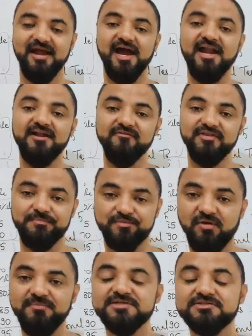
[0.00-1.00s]
And with the
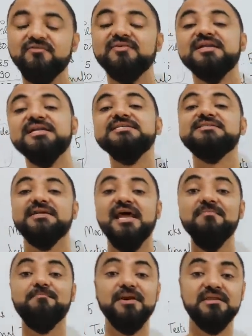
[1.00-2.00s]
promise of at least
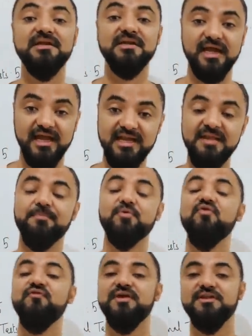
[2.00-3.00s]
10 percentile
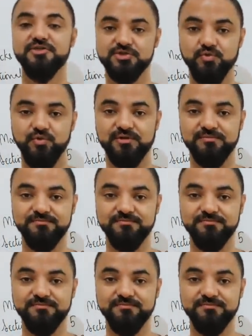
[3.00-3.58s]
improve in your score.